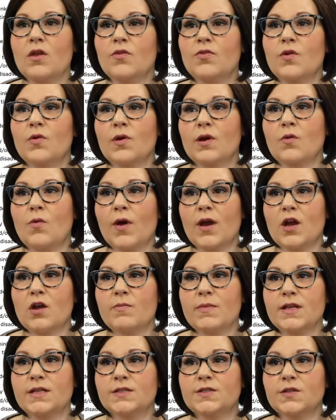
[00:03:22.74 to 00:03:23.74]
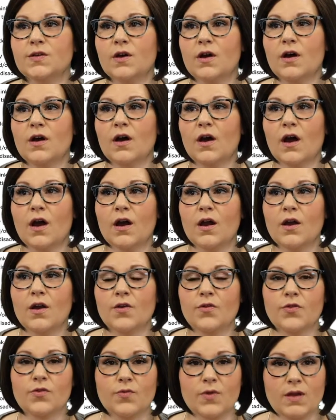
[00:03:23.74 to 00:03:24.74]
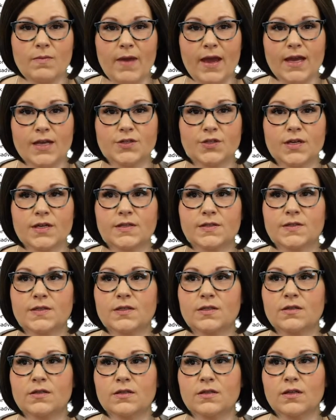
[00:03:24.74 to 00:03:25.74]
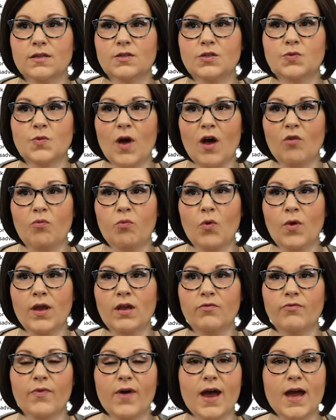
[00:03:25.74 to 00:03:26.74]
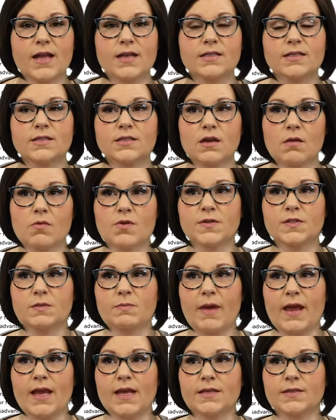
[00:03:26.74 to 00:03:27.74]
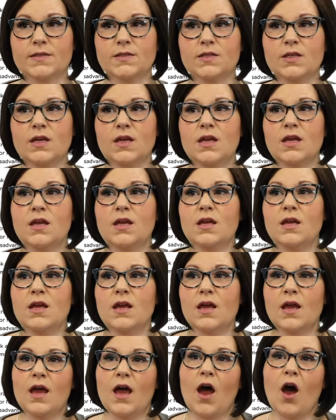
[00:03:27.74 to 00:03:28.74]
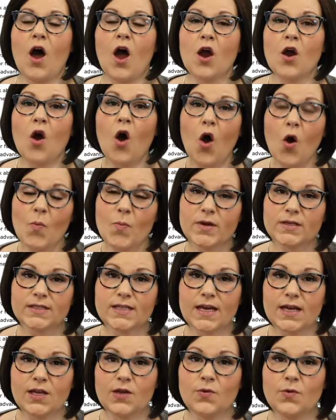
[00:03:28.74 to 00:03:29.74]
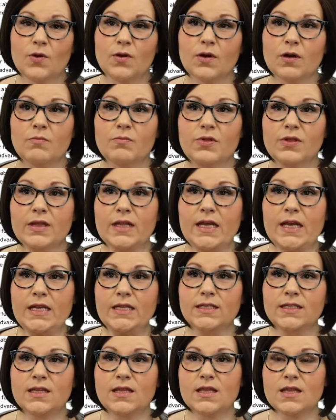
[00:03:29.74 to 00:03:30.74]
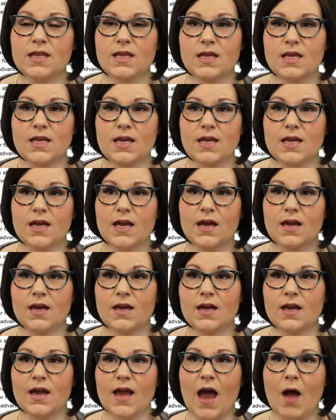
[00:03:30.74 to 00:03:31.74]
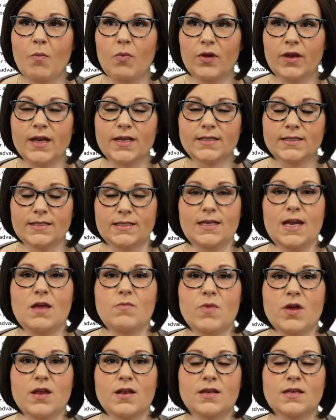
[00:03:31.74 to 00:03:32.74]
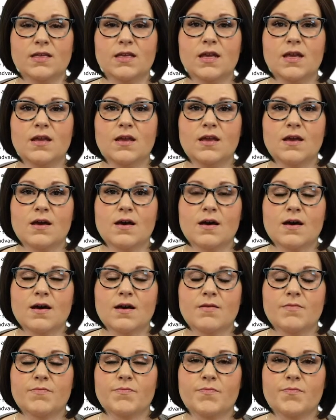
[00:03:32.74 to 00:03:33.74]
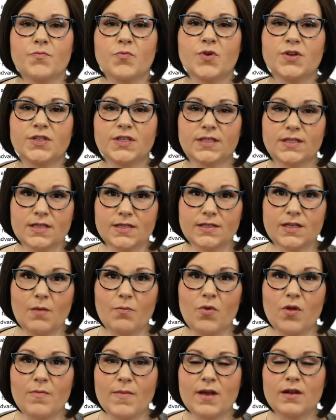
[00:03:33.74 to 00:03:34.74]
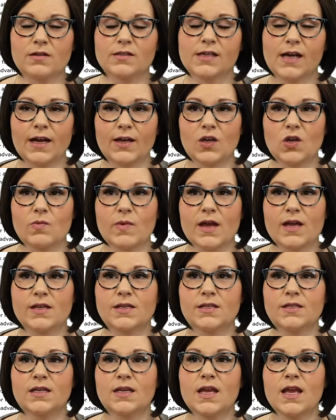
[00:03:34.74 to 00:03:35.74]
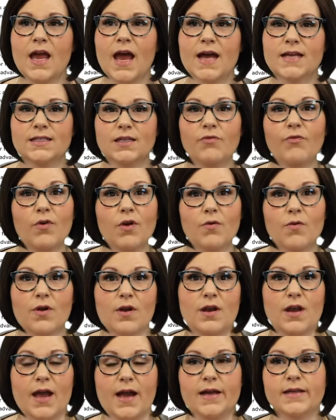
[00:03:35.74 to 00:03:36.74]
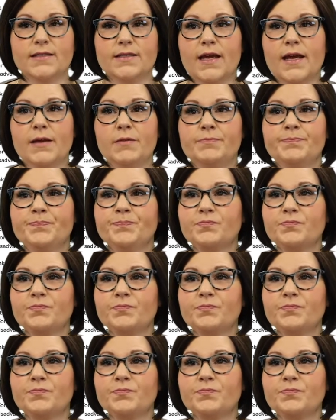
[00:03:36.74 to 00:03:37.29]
The requirements are 3 pages, 12-point font, double-spaced. Our hope is that you will complete the applicant statement, which is the supplemental document, as if it were an essay.